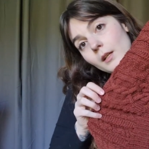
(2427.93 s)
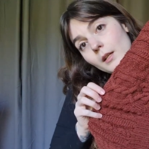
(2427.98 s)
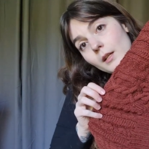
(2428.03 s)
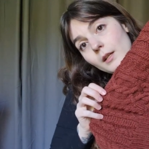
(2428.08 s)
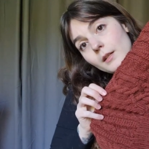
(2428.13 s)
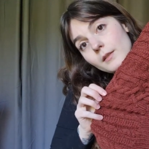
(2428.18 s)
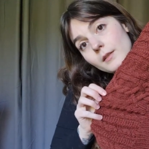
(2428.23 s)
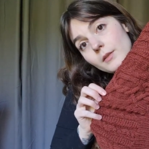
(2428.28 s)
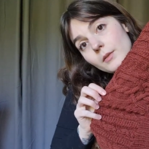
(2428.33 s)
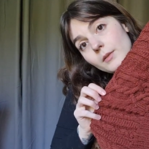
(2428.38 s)

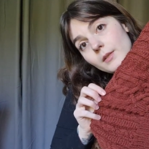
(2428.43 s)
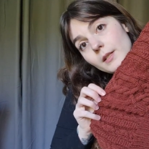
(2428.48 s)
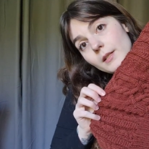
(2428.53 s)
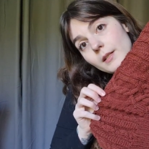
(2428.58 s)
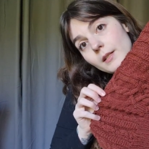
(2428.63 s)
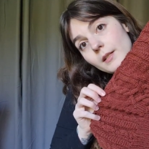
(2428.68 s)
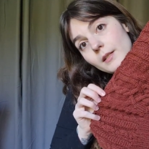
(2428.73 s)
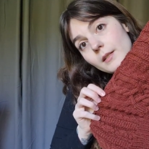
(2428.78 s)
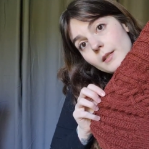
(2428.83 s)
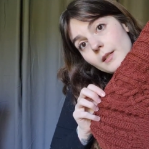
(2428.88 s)
And so
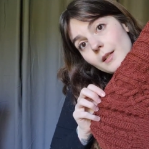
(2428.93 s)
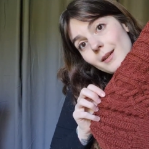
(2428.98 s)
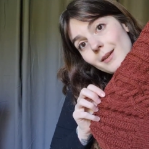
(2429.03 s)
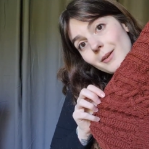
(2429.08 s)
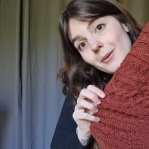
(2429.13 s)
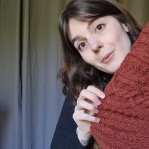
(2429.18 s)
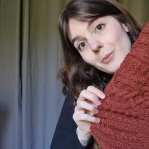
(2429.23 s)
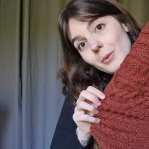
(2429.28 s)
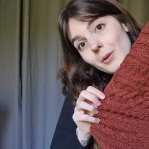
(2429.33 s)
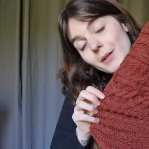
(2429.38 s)
this is
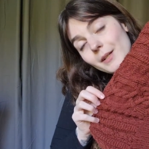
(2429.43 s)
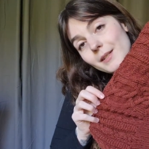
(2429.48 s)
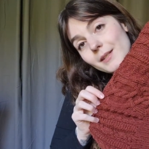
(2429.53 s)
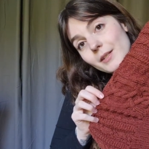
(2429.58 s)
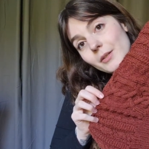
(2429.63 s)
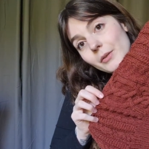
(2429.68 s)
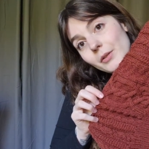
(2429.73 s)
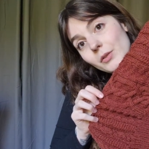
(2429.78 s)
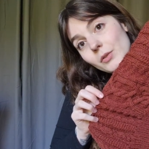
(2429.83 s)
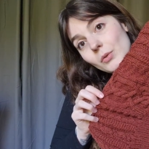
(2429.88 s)
what it's
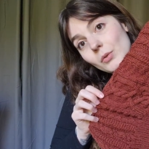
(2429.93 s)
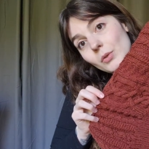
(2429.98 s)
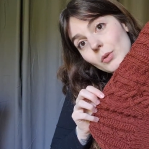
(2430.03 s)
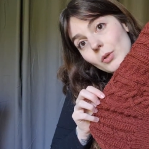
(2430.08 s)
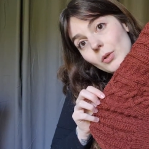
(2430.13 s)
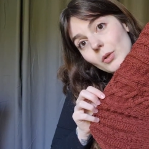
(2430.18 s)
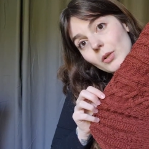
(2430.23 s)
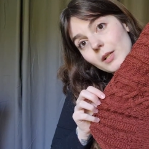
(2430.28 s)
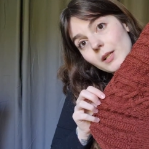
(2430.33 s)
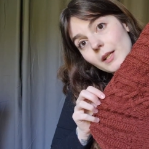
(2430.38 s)
going to
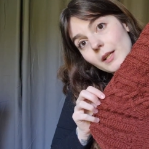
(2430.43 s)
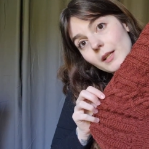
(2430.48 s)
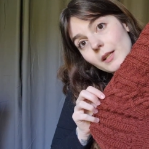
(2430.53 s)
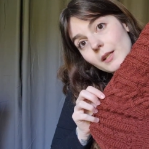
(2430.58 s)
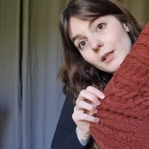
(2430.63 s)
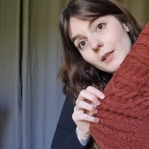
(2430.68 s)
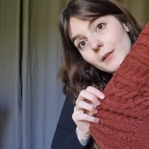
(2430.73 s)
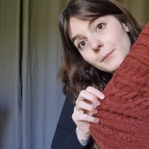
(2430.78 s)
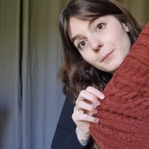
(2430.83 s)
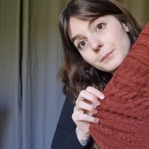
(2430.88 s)
look
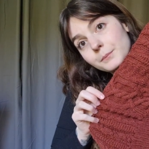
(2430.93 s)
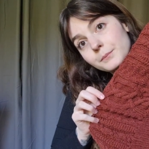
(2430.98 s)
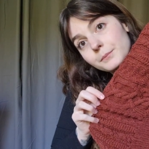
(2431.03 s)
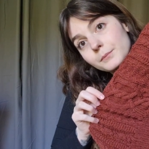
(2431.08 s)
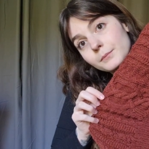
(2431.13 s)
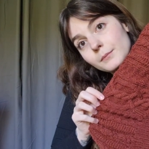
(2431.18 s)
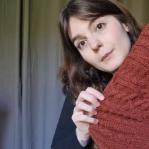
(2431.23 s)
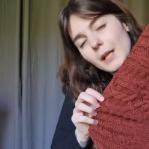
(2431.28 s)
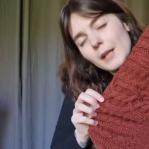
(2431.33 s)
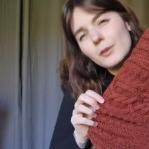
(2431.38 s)
like.
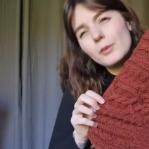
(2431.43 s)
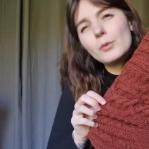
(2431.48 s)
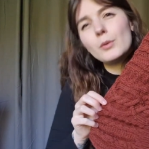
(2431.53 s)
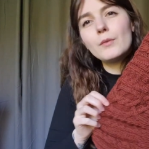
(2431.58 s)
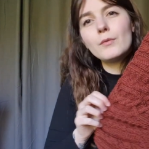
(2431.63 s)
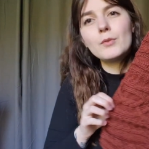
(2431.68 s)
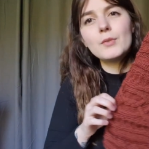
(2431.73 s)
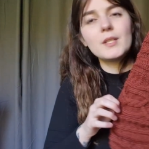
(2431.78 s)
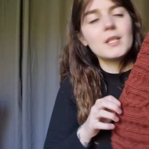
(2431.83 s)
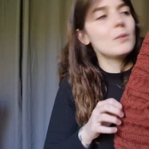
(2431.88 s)
I don't know
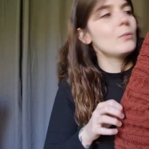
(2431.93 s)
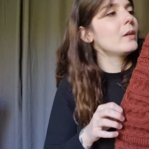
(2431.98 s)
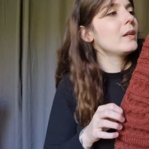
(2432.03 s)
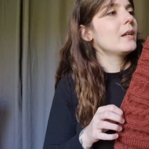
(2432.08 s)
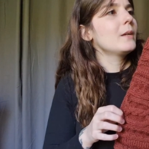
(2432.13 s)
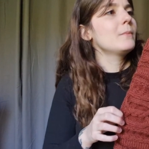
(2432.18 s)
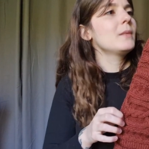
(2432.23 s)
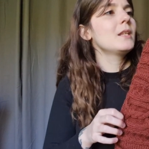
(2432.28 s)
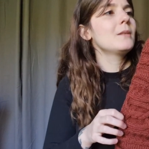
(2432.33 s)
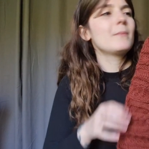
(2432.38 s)
if you see what
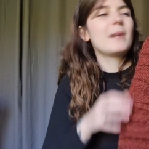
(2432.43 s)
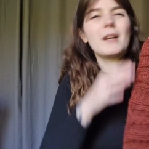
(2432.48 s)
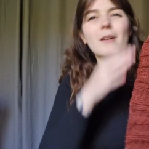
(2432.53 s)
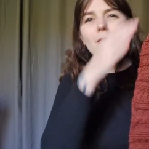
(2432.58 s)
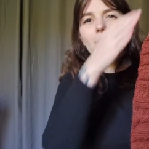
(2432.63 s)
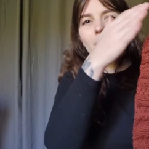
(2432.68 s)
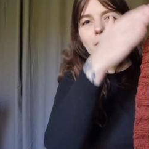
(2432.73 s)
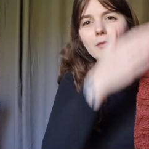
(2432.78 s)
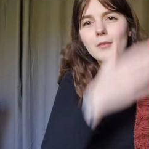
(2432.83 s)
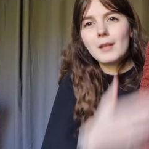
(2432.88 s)
I mean by
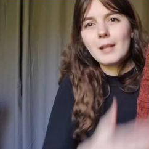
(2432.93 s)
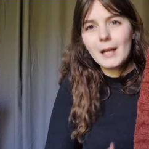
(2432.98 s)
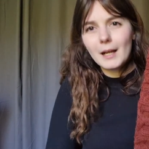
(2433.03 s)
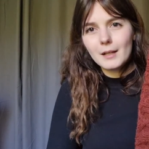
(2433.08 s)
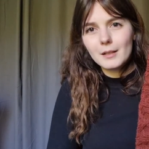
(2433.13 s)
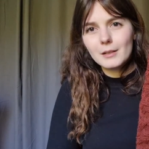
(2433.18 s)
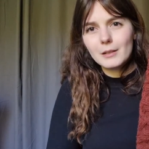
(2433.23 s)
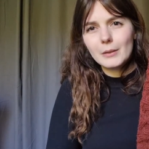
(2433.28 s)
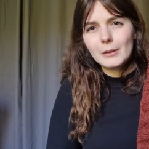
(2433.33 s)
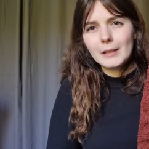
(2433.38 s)
flat
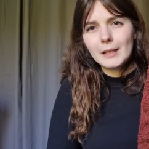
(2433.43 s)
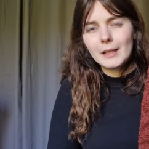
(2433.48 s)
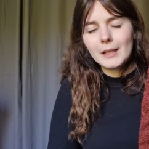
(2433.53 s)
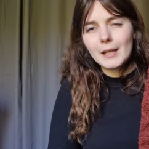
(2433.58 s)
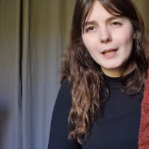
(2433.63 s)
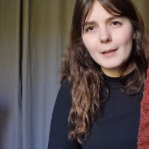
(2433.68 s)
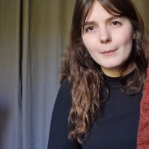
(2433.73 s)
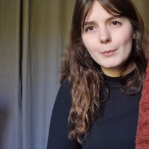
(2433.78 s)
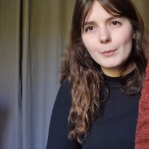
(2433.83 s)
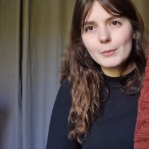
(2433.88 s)
looking
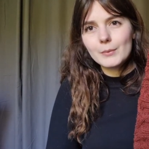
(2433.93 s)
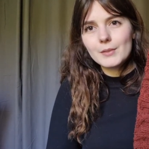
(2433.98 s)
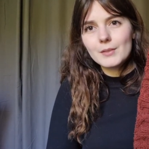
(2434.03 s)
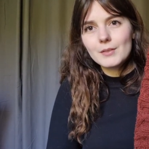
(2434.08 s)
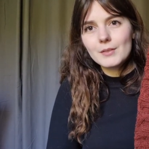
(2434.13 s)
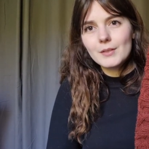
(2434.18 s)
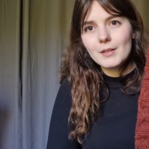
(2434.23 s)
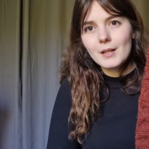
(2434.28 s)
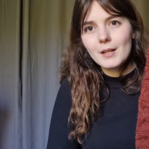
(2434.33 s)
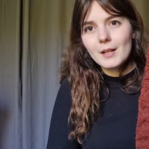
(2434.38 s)

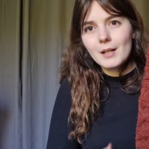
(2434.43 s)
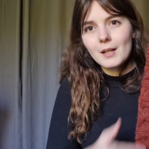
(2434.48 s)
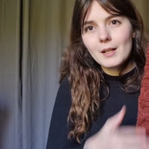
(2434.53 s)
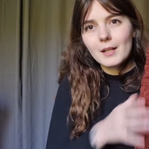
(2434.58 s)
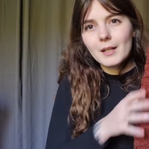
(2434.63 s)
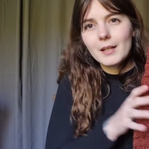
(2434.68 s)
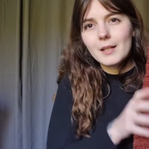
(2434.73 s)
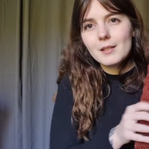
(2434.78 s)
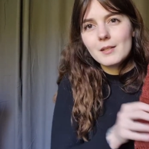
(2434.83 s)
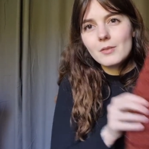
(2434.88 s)
cables.
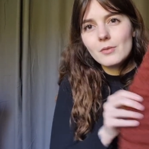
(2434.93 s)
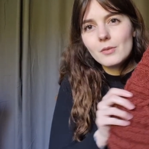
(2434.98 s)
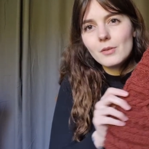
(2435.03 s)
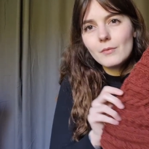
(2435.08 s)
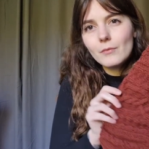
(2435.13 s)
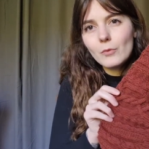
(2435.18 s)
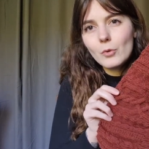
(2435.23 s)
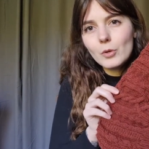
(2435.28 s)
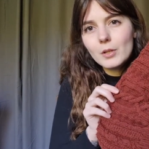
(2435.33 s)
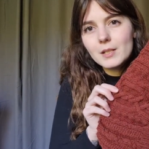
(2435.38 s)
Like it sort
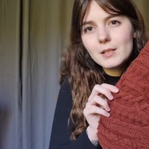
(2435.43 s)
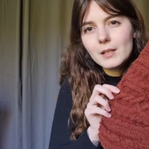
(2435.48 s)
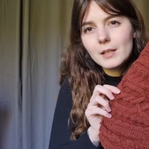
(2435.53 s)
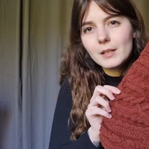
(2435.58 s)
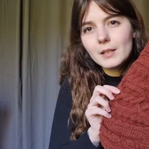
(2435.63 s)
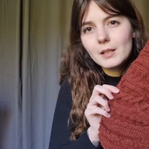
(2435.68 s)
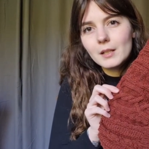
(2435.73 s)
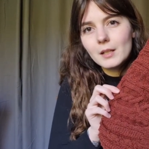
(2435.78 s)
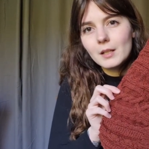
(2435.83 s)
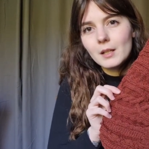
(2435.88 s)
of looks
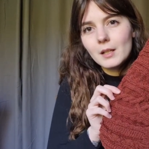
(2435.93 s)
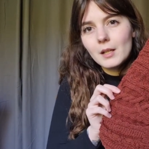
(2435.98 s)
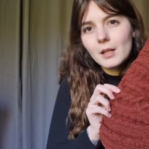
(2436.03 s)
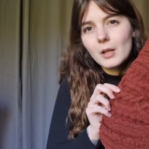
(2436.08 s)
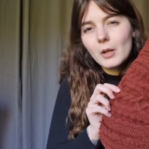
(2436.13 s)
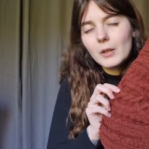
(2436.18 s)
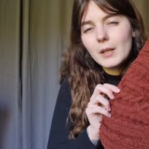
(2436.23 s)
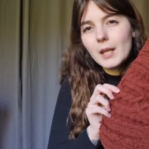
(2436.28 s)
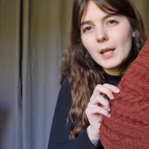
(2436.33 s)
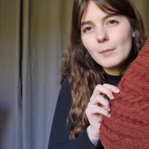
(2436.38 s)
like
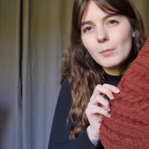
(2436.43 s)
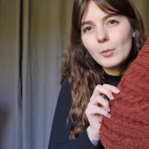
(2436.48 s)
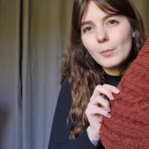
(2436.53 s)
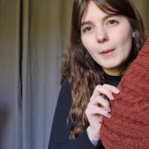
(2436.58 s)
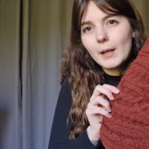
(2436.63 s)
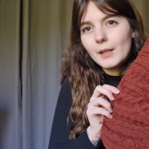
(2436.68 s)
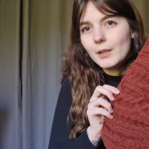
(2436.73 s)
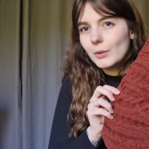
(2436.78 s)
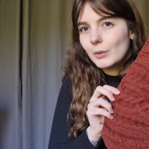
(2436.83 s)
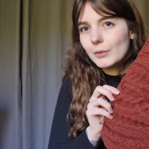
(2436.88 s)
a cable
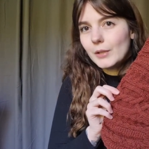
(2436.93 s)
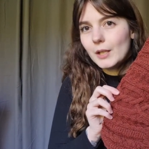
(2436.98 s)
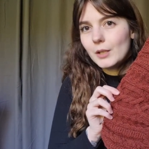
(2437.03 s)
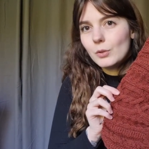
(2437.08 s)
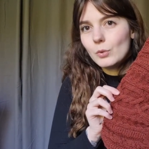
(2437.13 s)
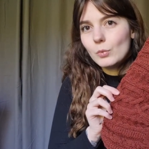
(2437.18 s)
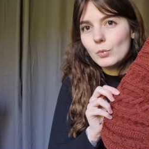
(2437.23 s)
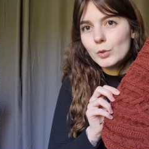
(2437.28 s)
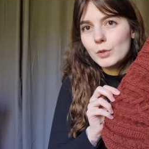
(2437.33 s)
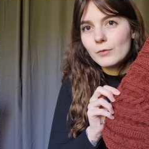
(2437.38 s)
panel that
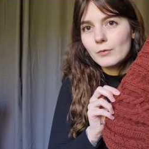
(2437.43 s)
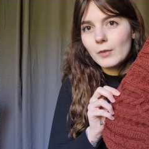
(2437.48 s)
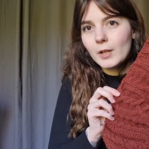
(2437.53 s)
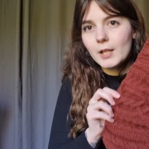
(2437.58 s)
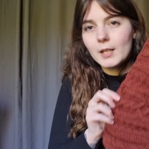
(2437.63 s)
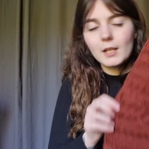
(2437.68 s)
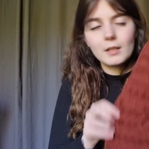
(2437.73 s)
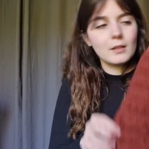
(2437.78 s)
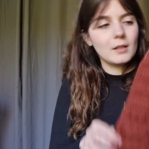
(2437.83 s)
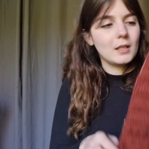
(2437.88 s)
you would
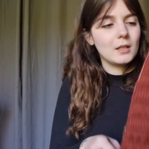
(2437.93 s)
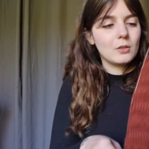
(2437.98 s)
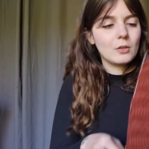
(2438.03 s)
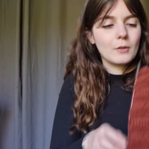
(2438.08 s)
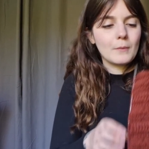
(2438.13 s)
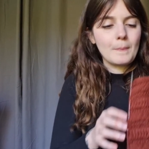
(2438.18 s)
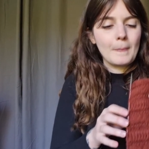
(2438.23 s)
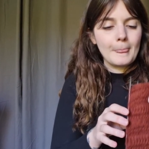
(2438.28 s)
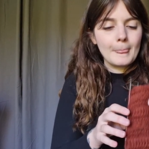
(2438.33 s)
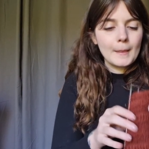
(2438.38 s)
find in a